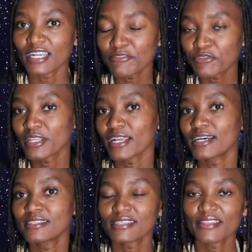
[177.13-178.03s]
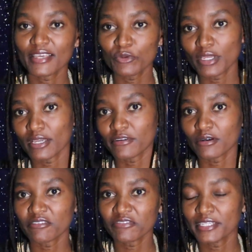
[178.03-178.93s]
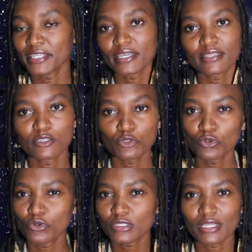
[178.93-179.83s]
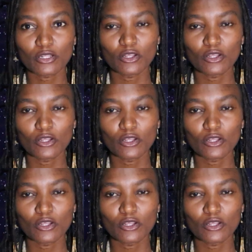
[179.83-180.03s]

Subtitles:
Afrikaans, and then we have our Vernacular, the Zulus, the